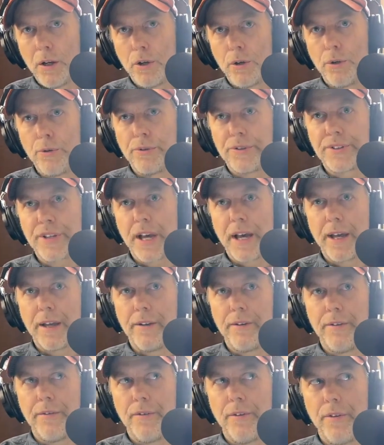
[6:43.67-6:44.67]
who
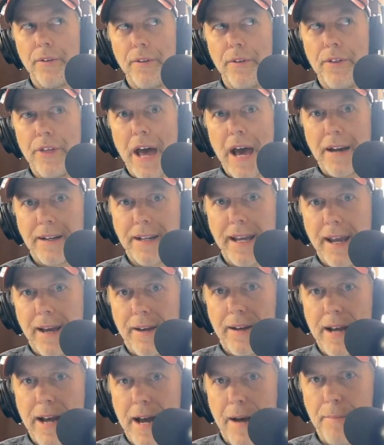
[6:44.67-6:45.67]
said that
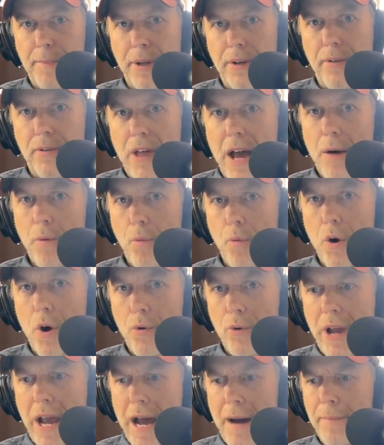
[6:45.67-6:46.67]
can't happen. That
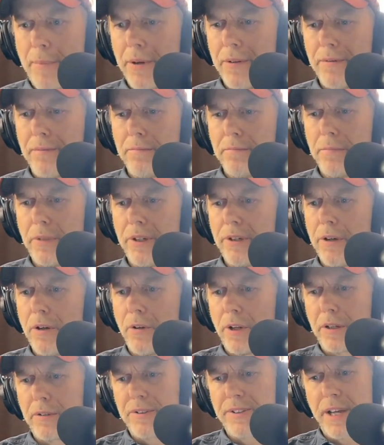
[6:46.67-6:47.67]
won't happen. You know,
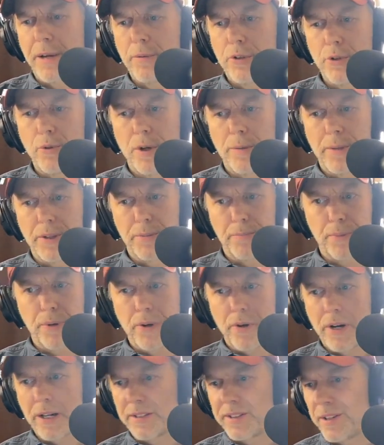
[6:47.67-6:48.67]
like say what you want about the
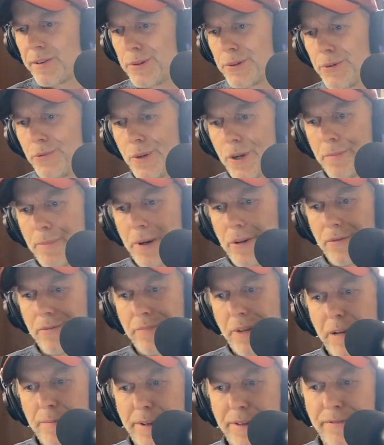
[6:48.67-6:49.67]
PRO Act, say what you want about
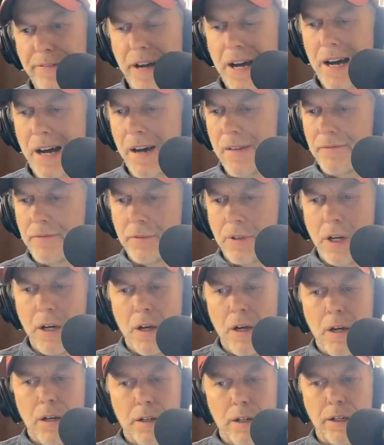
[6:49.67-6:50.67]
AB5 and,
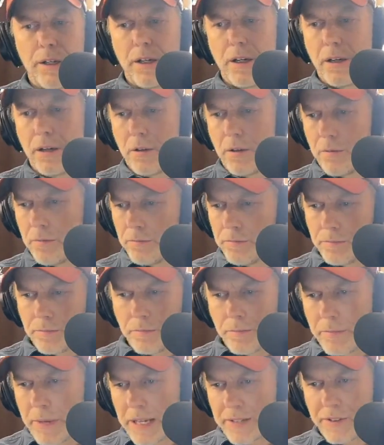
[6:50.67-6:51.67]
you know,
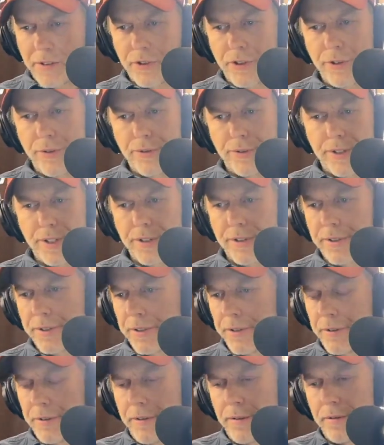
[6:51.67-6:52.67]
Massachusetts
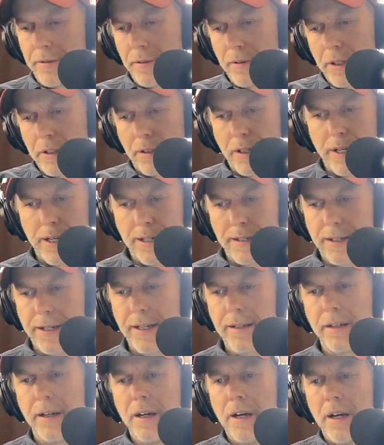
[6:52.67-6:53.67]
and
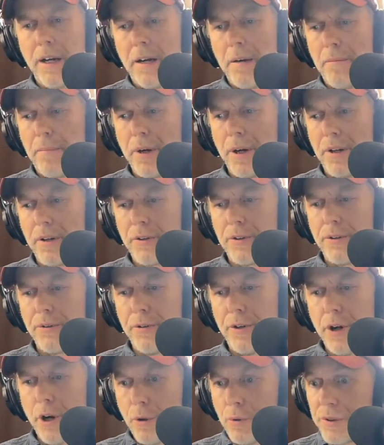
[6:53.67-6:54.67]
Connecticut, but
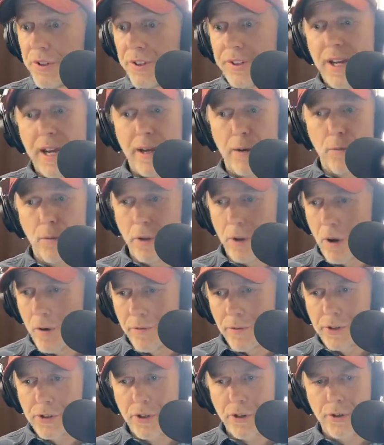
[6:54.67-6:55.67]
no state will
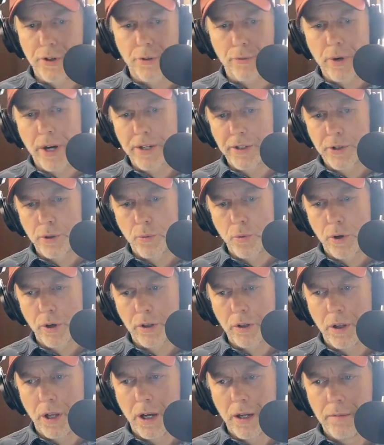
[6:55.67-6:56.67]
overturn a right to
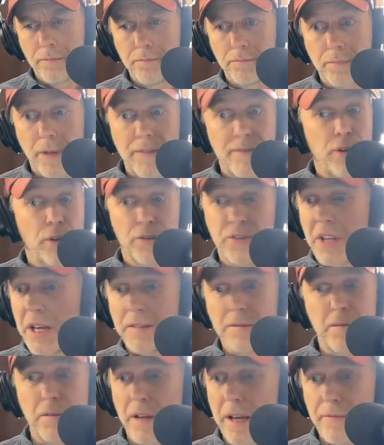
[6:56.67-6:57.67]
work law. I've heard
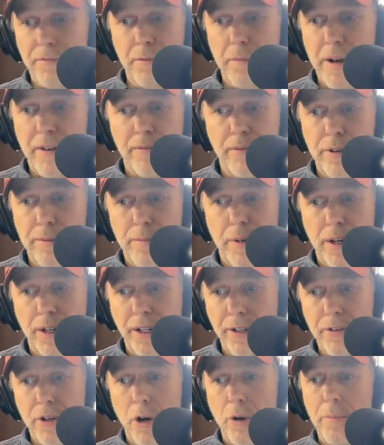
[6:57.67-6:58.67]
that from
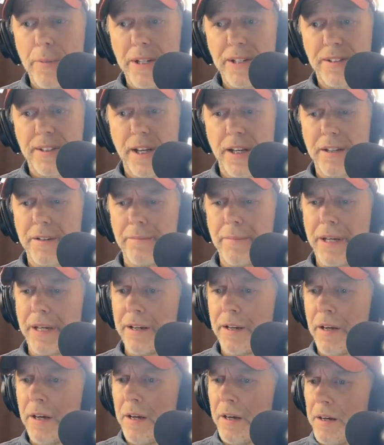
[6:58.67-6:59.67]
everybody. Nobody said to
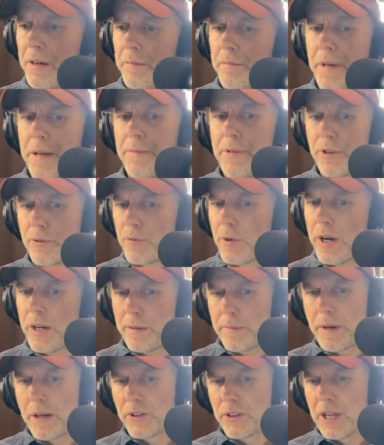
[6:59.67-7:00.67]
me, maybe you're right
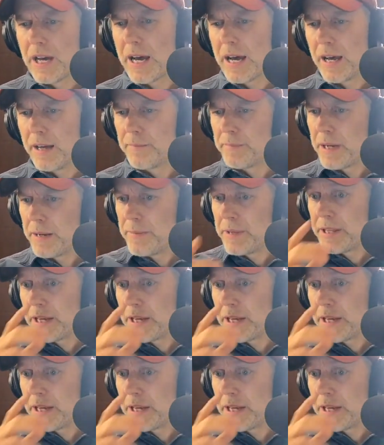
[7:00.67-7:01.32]
about that. Maybe